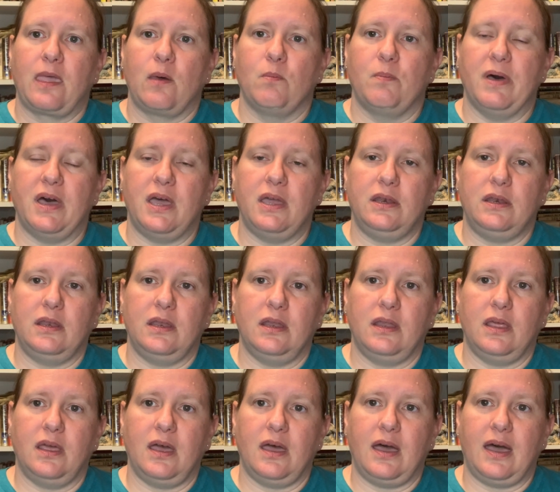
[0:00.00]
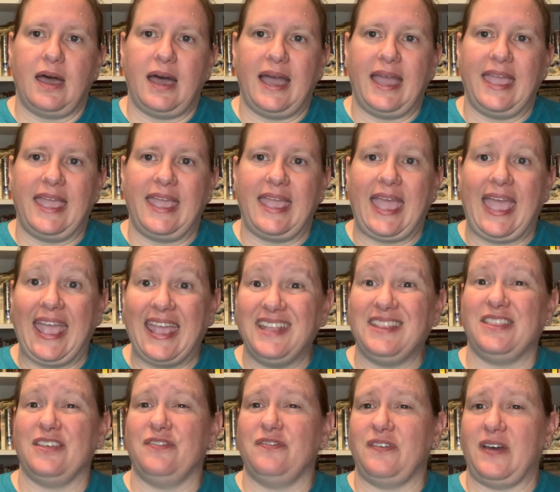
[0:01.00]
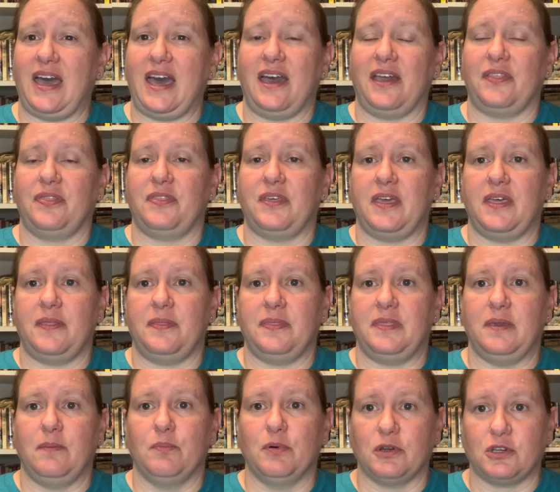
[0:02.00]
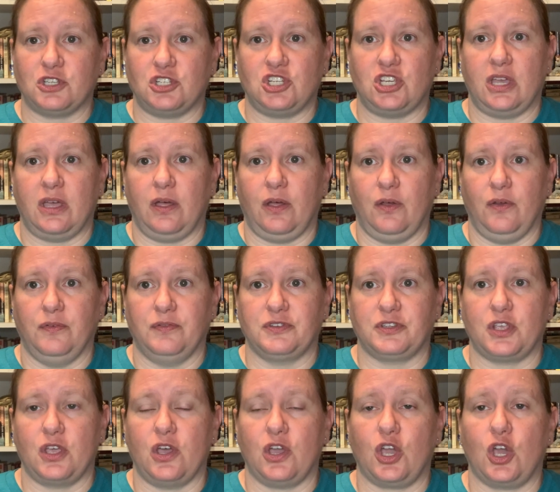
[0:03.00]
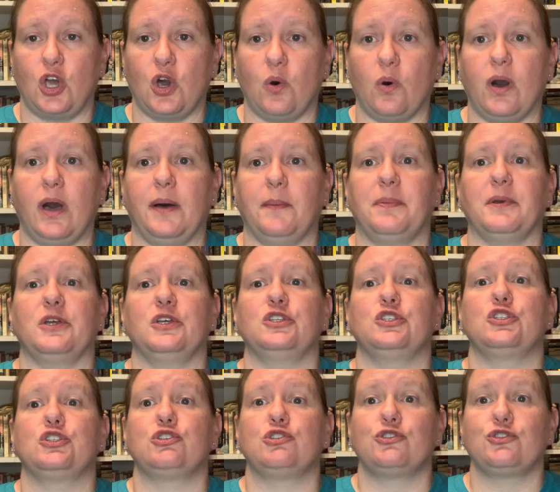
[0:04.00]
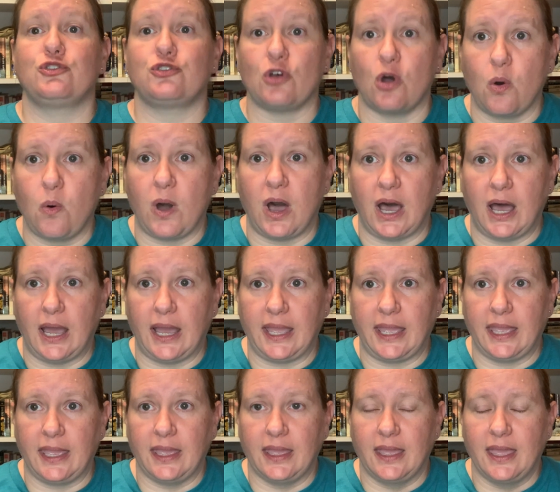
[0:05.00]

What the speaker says: But I hate the fact that the bookshelves go up so high.